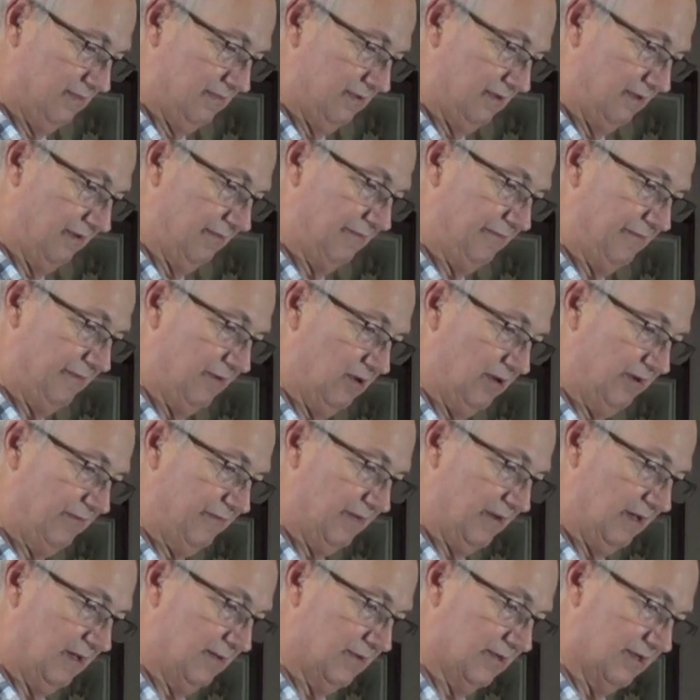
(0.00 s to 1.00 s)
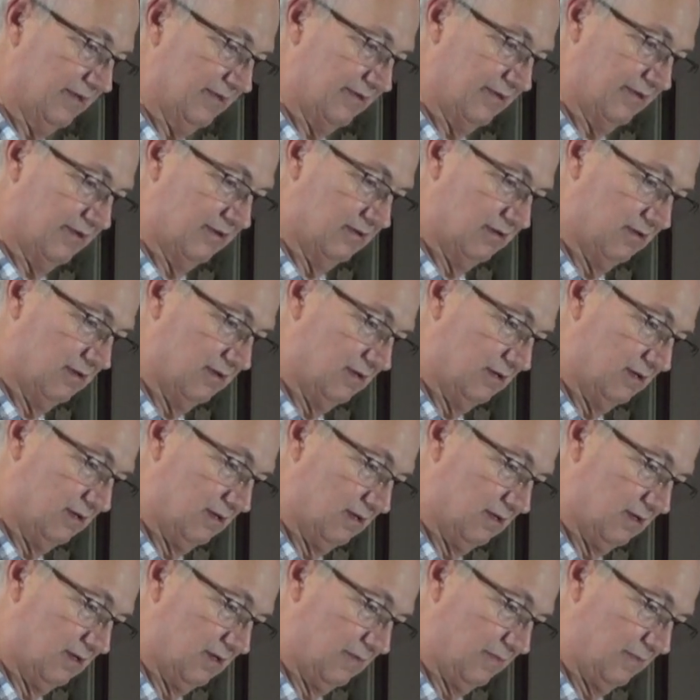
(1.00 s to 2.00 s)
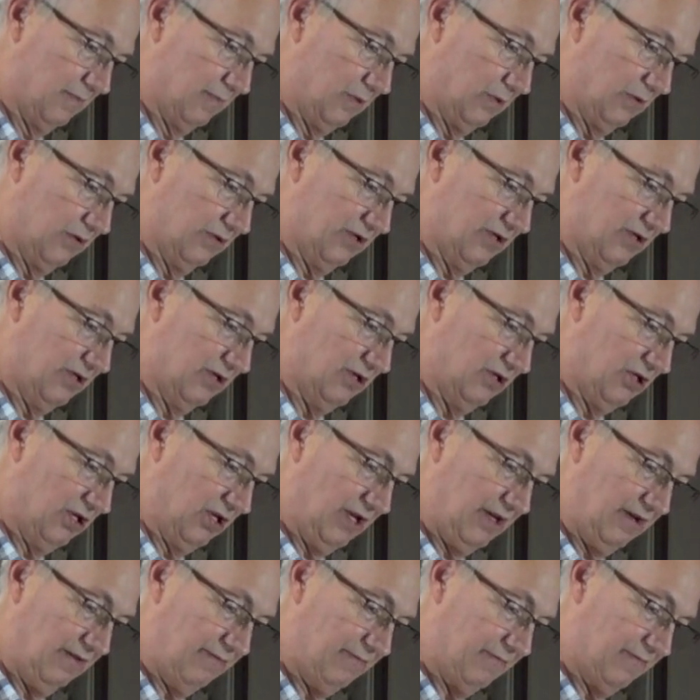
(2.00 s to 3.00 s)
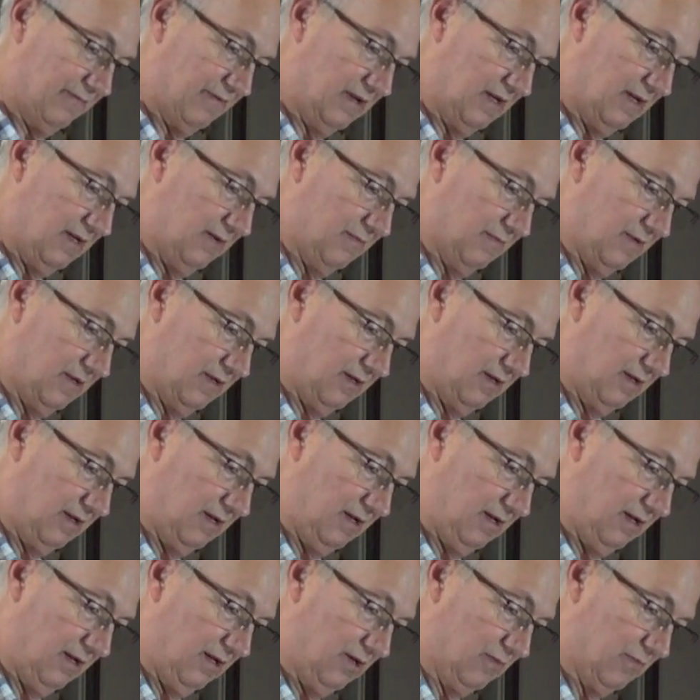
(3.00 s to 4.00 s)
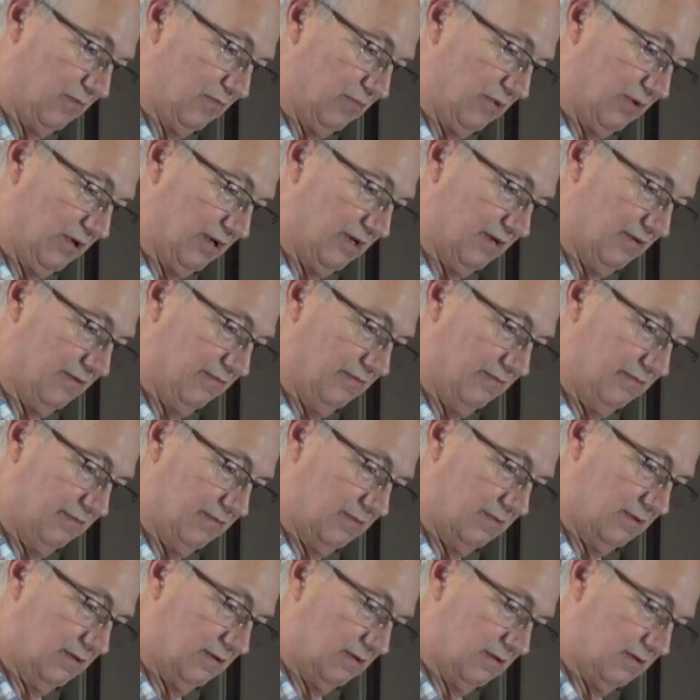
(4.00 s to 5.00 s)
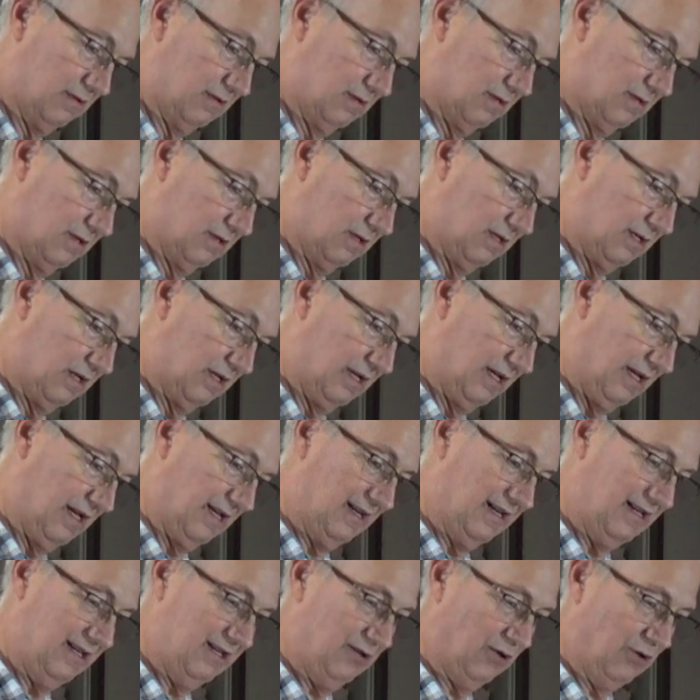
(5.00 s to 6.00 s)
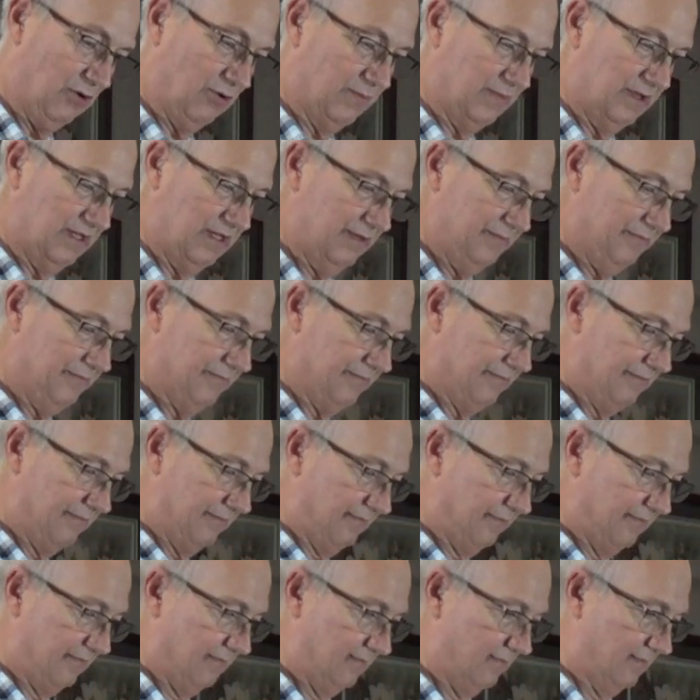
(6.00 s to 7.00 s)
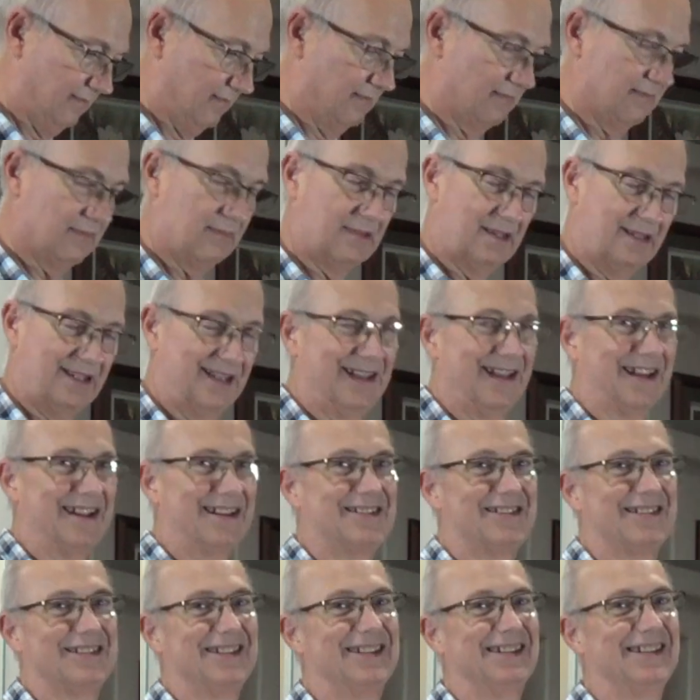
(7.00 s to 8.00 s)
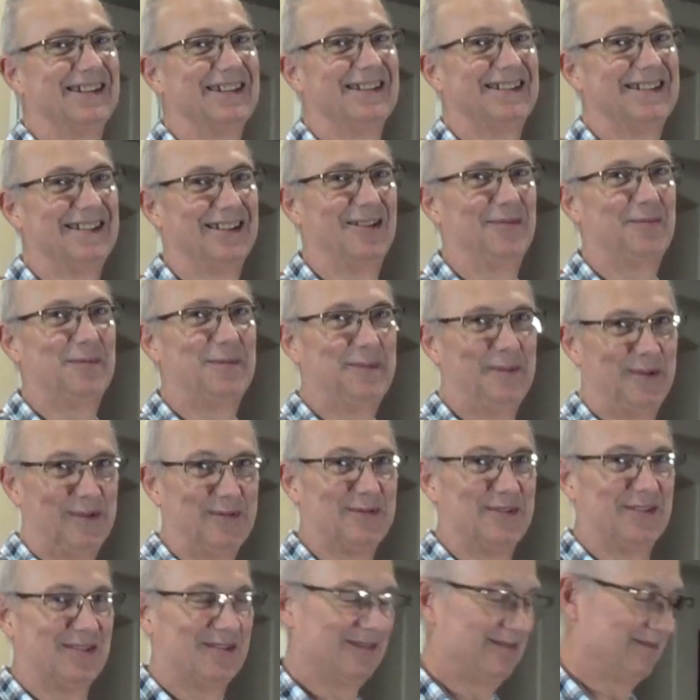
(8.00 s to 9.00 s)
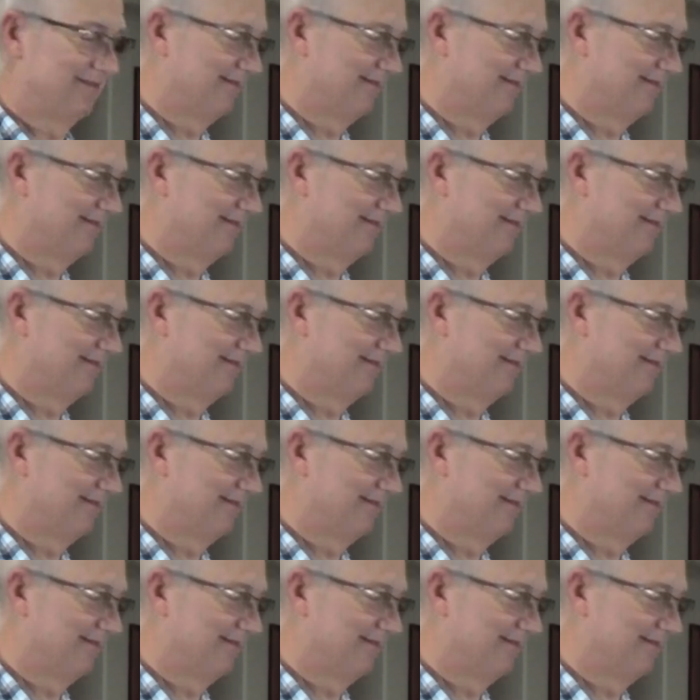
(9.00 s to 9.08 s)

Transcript: a very famous person, chef, named Elton Brown. And he told me, actually he didn't tell me, but